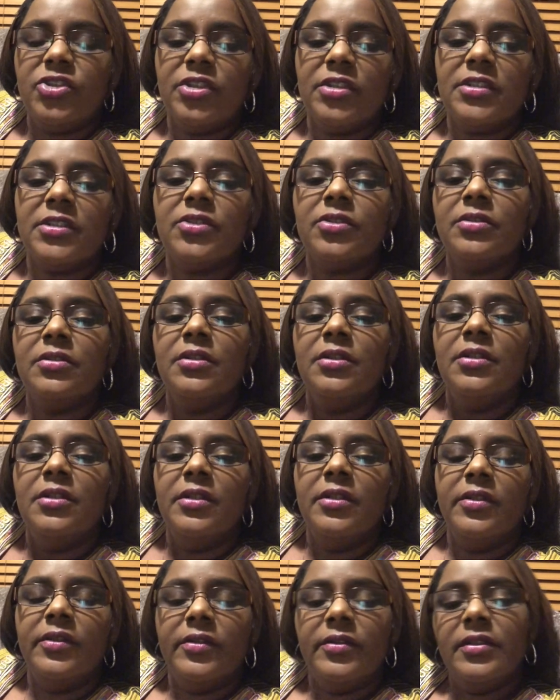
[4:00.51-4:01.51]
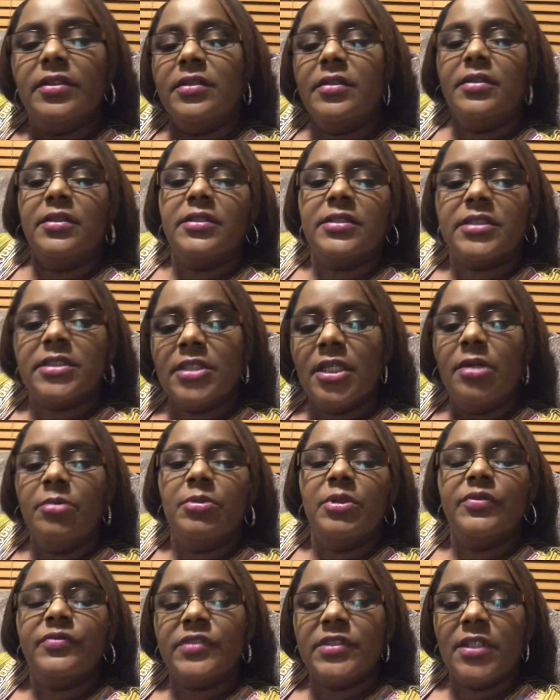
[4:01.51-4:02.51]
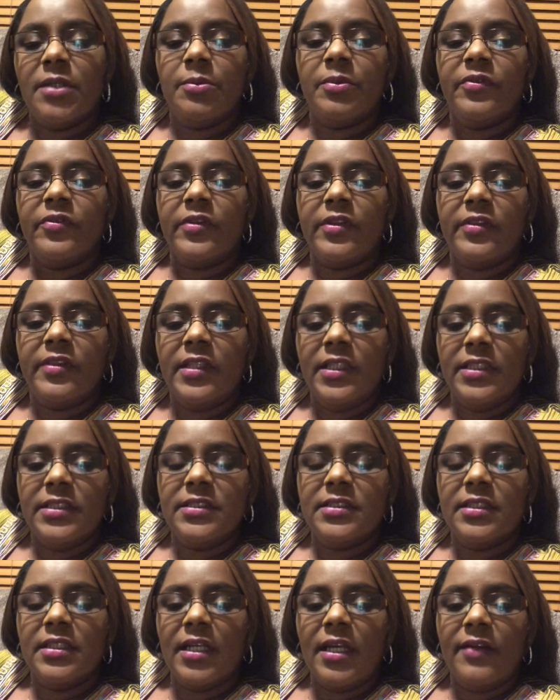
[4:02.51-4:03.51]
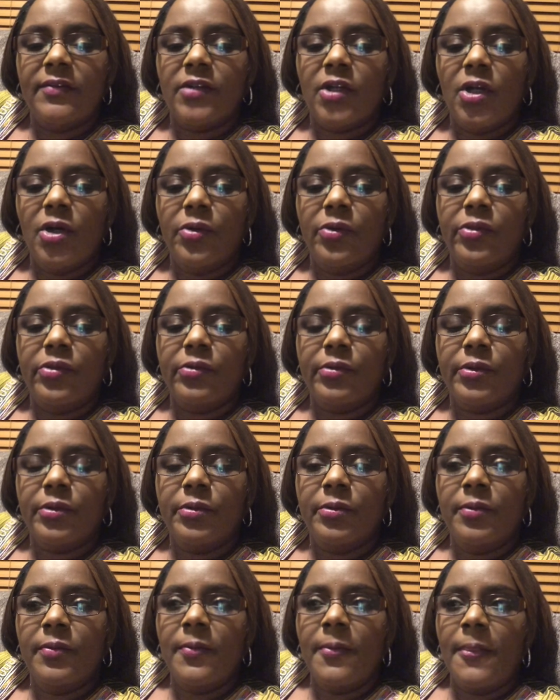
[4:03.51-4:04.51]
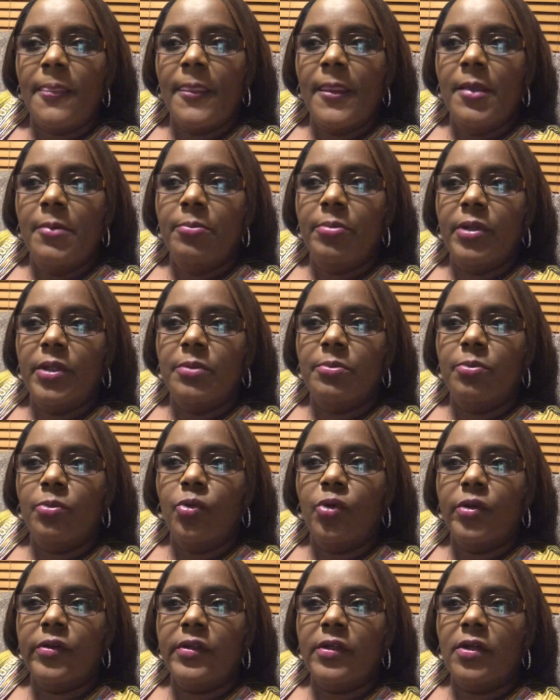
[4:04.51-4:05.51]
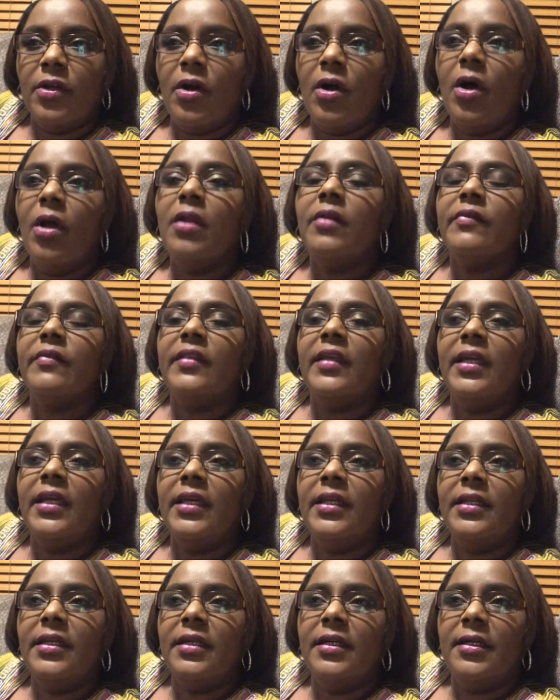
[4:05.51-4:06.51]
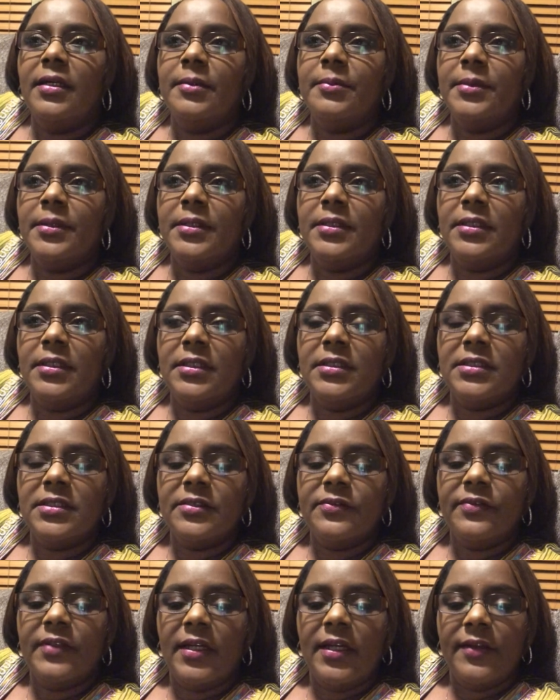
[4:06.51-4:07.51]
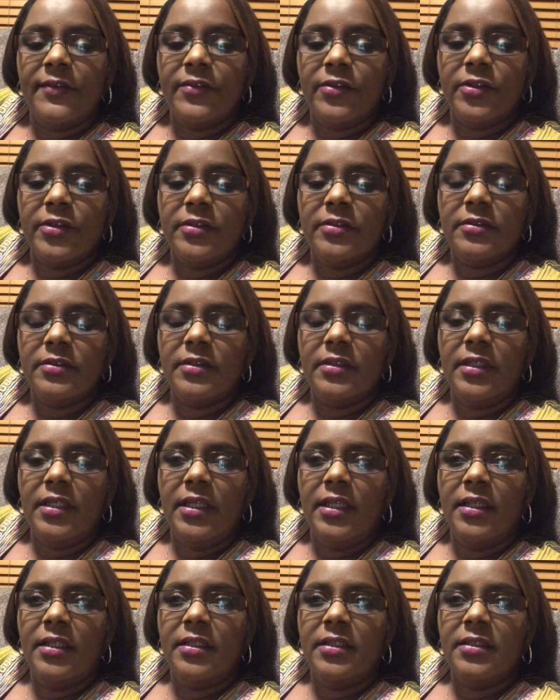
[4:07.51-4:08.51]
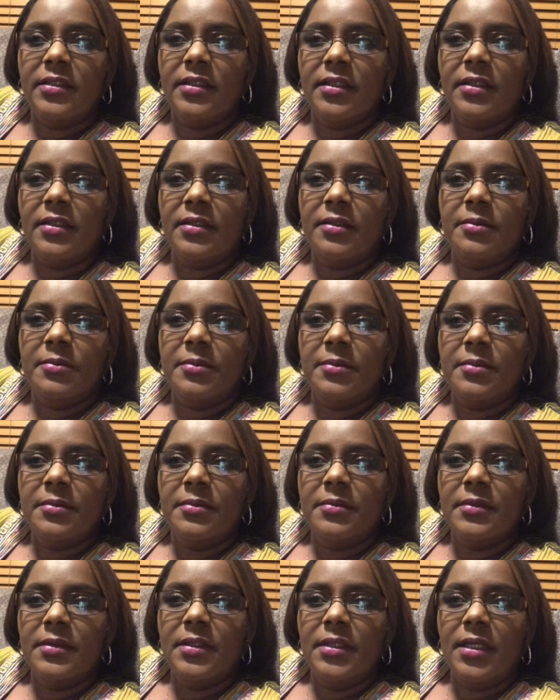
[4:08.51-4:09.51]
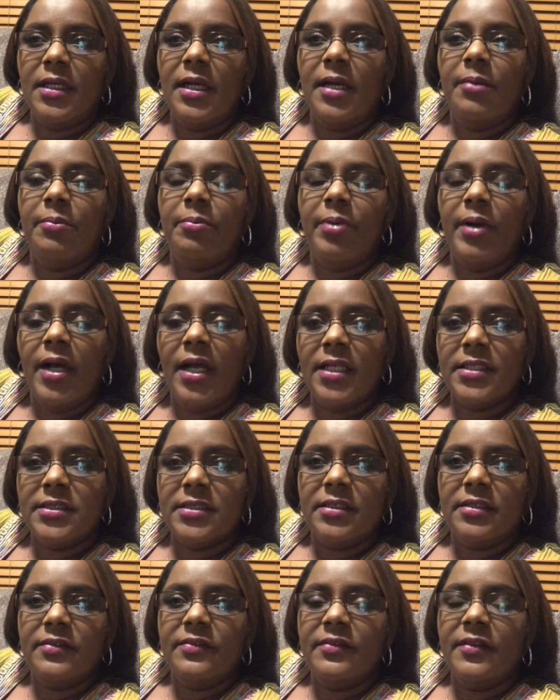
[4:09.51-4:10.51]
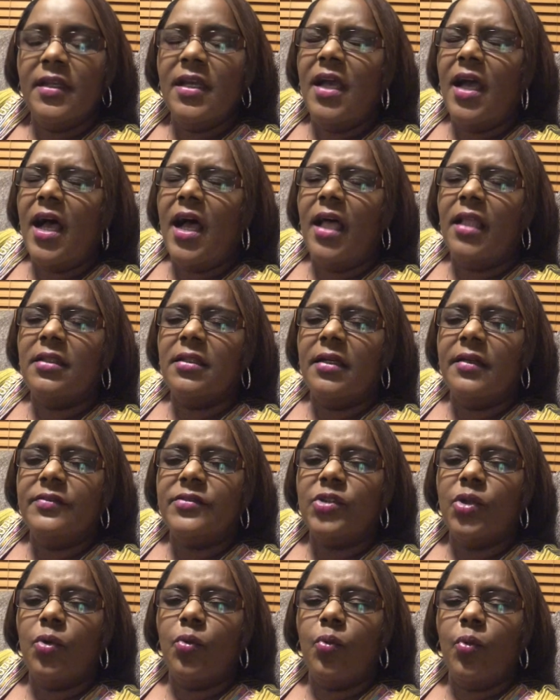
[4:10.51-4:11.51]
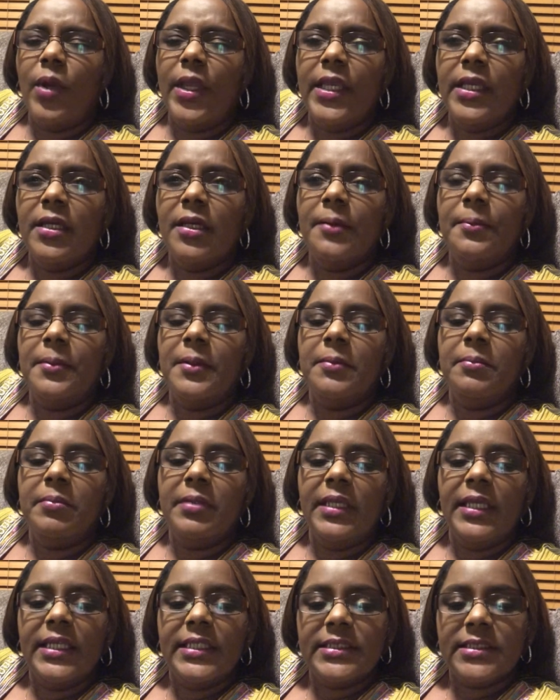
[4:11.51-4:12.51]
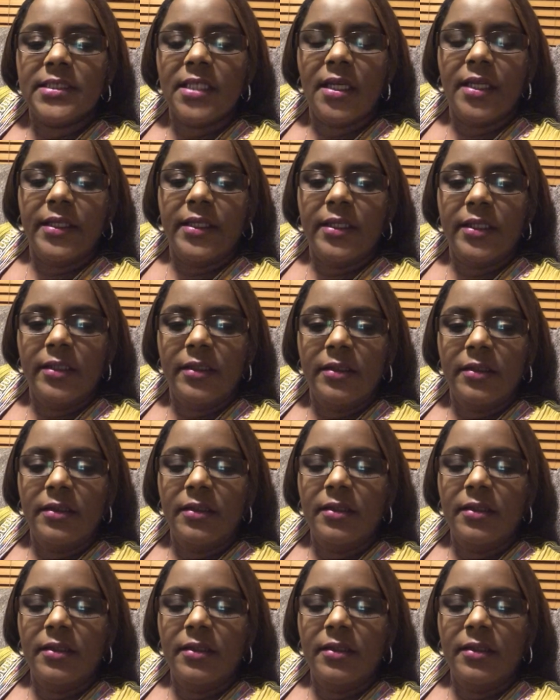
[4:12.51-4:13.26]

just the sum of some of the things that I've go through. But more than all of that, I'm a survivor, and I'm positive. I love to wake up and be excited.